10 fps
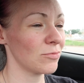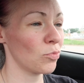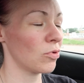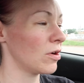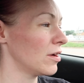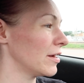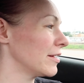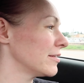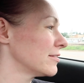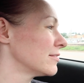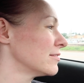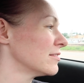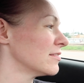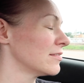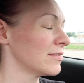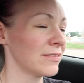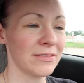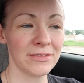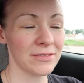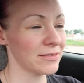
Why? I never seen anything